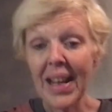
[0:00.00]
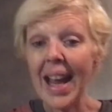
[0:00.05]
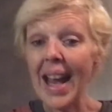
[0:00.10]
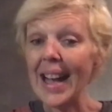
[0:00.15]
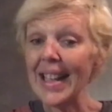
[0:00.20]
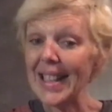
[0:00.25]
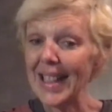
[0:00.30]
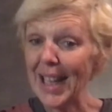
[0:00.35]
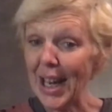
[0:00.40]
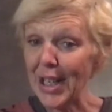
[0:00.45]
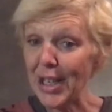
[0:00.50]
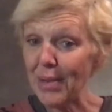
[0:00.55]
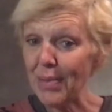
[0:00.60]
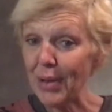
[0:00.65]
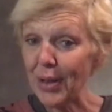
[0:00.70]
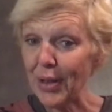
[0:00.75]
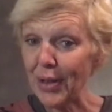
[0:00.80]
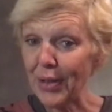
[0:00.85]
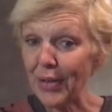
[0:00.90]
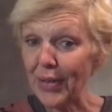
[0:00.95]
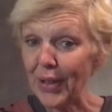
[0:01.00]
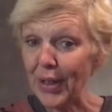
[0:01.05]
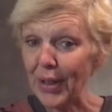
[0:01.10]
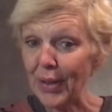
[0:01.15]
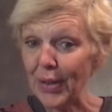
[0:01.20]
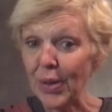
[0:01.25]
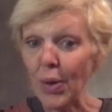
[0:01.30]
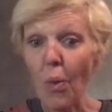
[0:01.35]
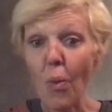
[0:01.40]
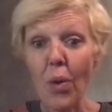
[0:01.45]
and to catch up on your
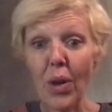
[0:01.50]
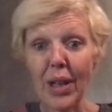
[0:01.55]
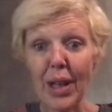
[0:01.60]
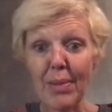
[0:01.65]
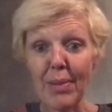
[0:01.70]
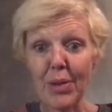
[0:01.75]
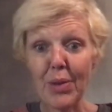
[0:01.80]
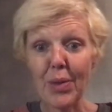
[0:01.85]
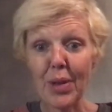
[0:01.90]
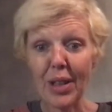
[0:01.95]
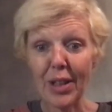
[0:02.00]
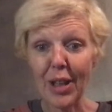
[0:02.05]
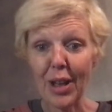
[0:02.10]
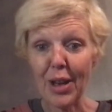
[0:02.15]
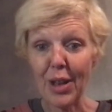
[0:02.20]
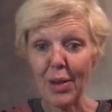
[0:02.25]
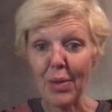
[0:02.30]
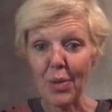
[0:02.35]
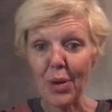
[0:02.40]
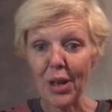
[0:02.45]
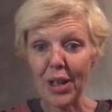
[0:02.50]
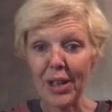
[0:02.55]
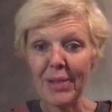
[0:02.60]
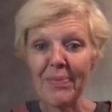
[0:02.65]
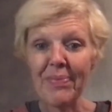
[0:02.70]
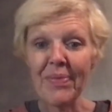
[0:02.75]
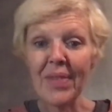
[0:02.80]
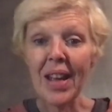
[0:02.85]
videos while I'm doing a lot of the work.